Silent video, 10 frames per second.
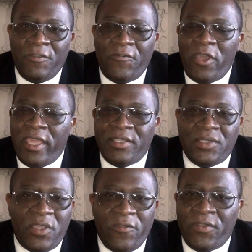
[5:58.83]
for his
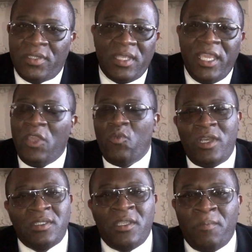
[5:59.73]
service. He
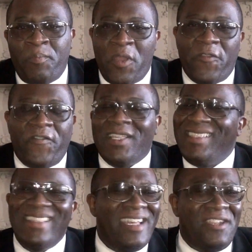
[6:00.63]
wasn't perfect.
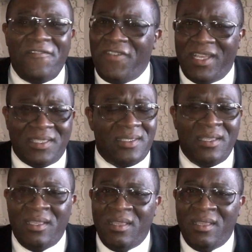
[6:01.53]
None of us